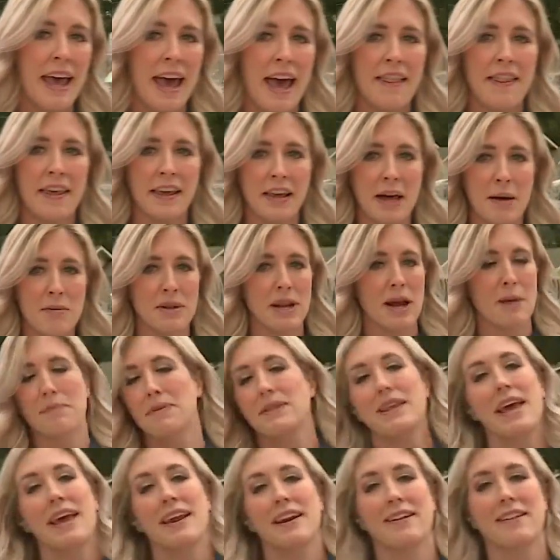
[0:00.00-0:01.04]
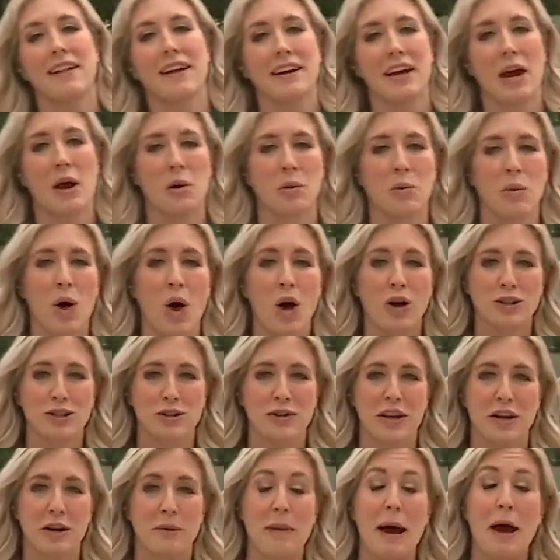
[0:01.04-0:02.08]
And then coming up in the 8 o'clock hour, we'll also
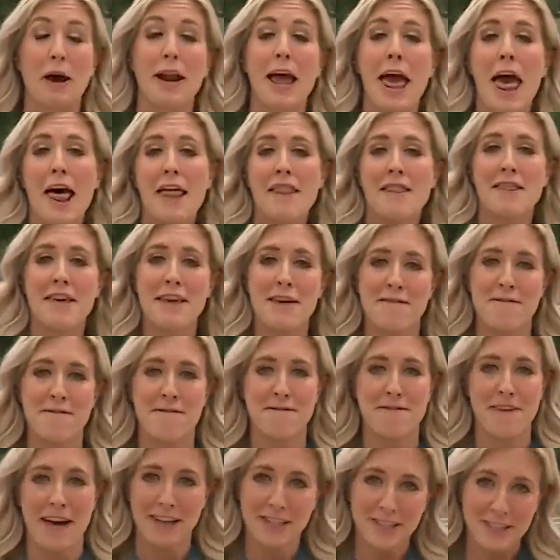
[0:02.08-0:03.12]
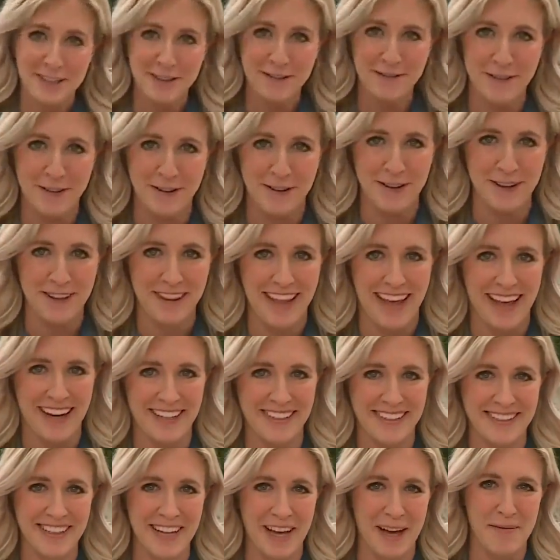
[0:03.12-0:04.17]
hear about the festival that
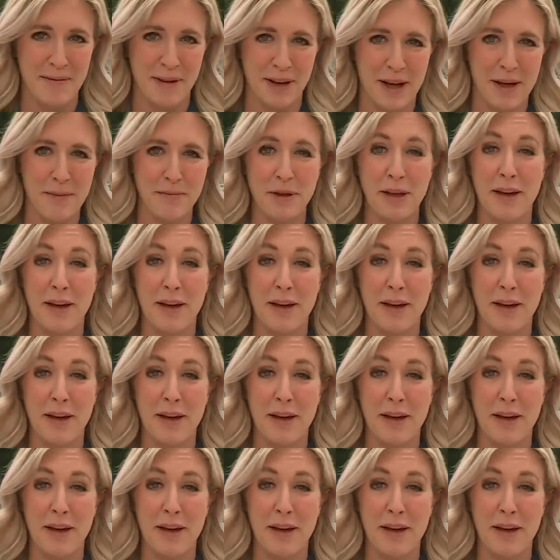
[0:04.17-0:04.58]
is coming up.